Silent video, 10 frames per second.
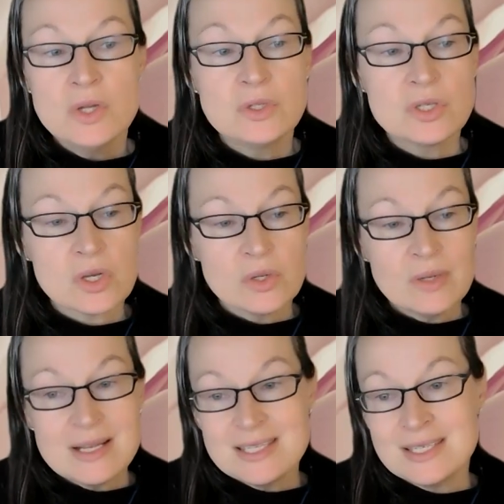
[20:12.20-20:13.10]
So
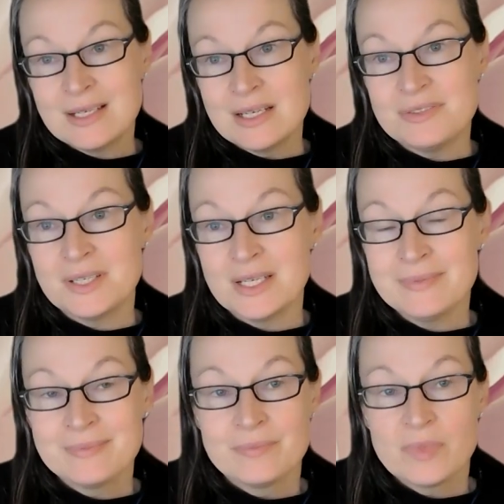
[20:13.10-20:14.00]
it's
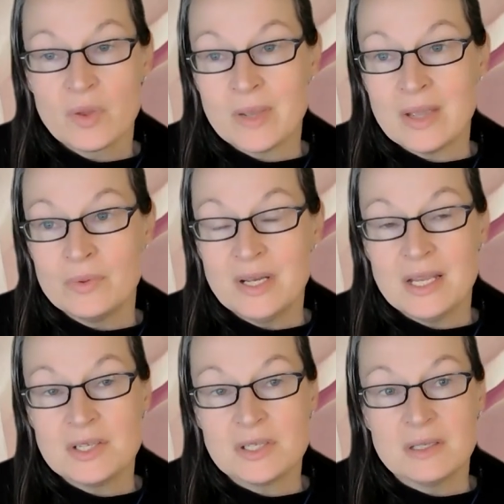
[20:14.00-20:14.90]
significant. We all
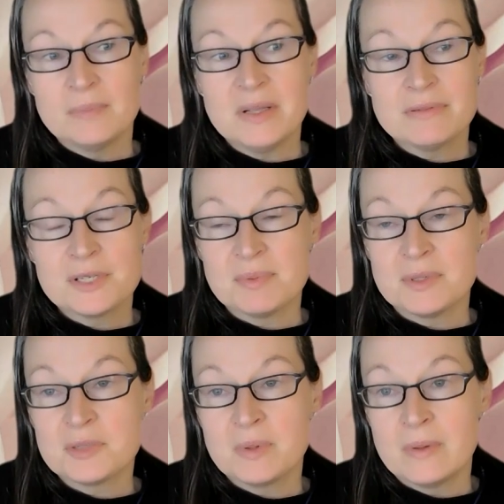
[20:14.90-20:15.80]
need to be
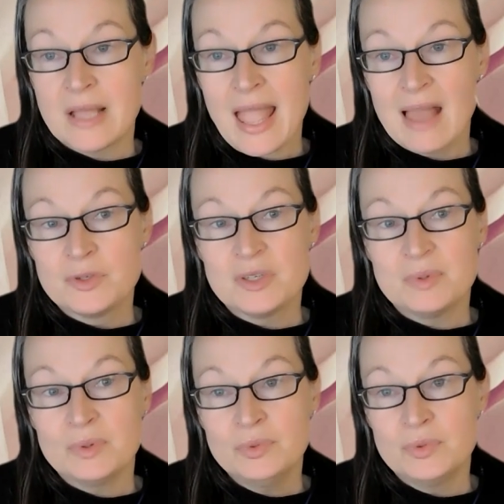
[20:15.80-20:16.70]
responsible and
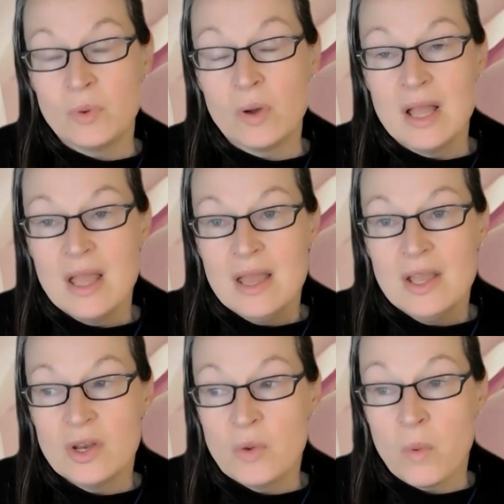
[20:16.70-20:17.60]
accountable for,
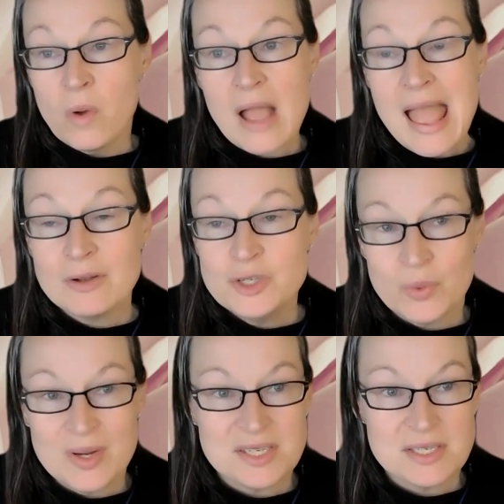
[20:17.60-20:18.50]
what our
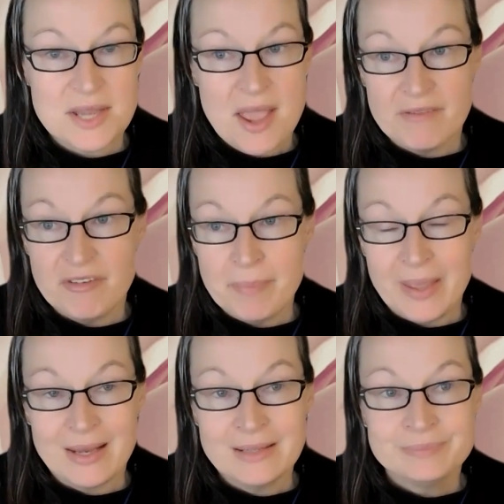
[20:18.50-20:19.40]
choices have
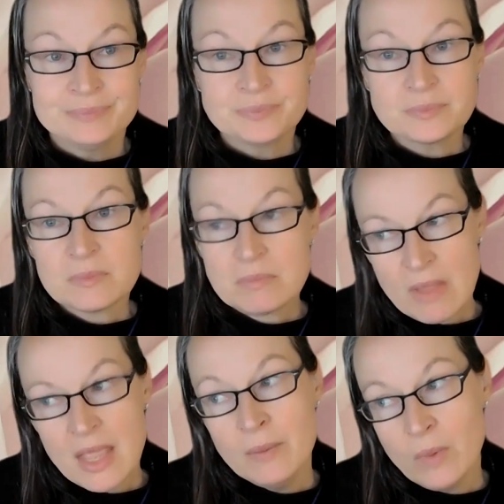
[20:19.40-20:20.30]
been.
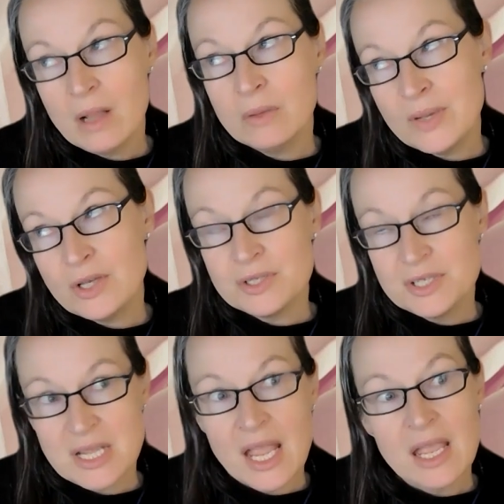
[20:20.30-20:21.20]
And while we could
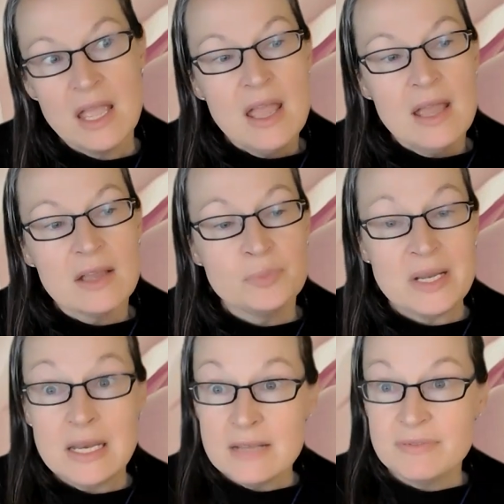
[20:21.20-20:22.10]
say if we
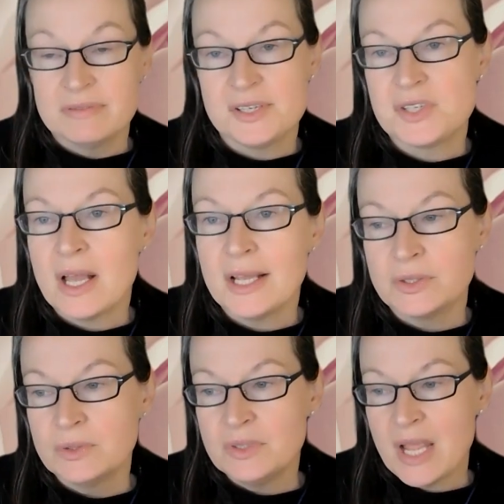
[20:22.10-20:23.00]
never
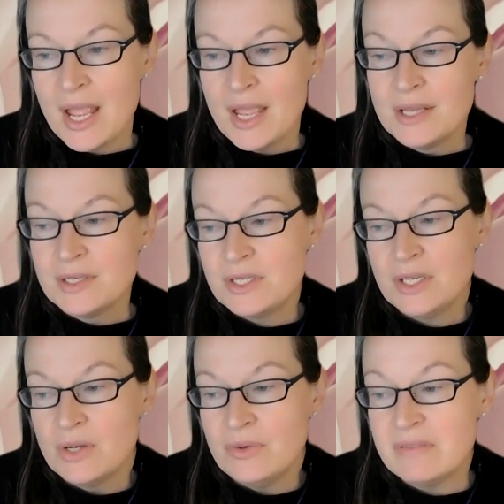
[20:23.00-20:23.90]
recycled and,
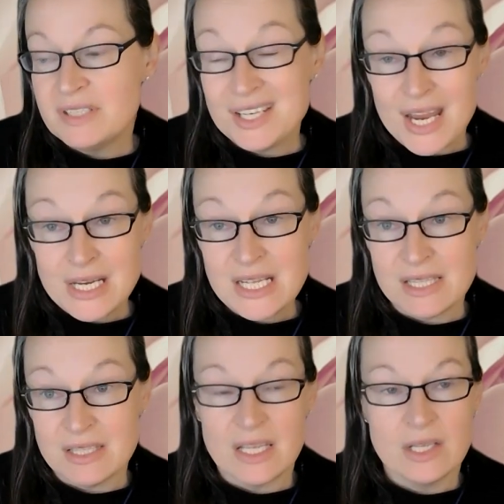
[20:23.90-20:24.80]
never did
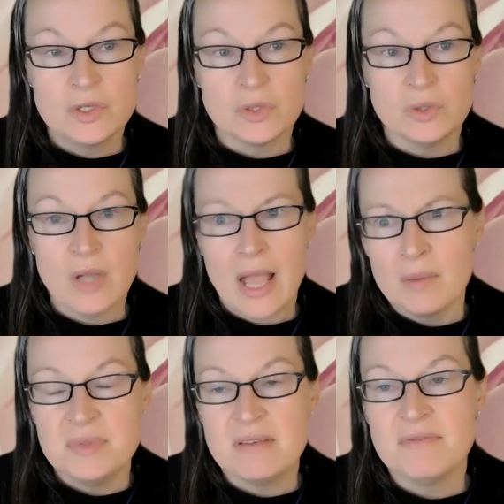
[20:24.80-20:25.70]
anything to
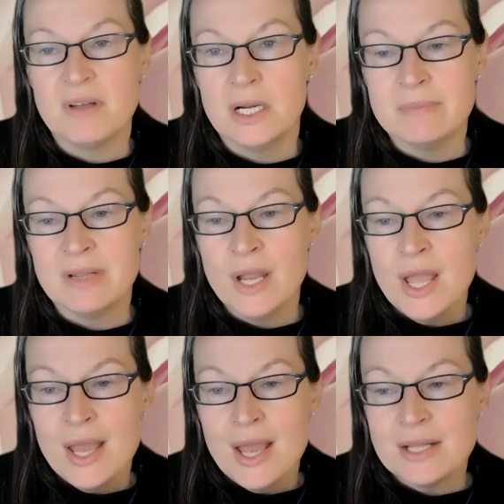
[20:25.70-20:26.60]
help the environment,
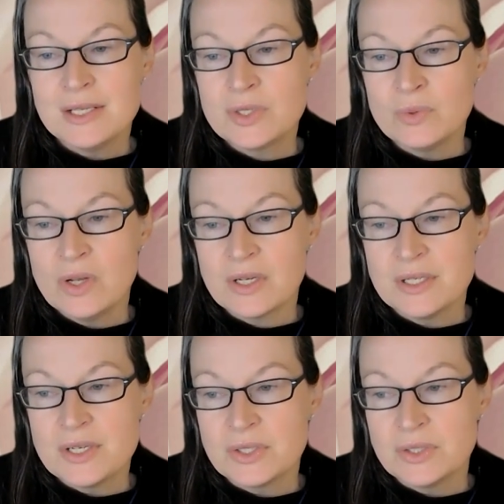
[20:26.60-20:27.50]
it's still not
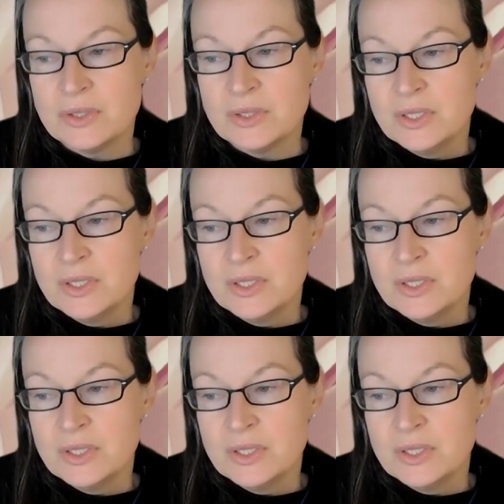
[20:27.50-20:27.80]
going to,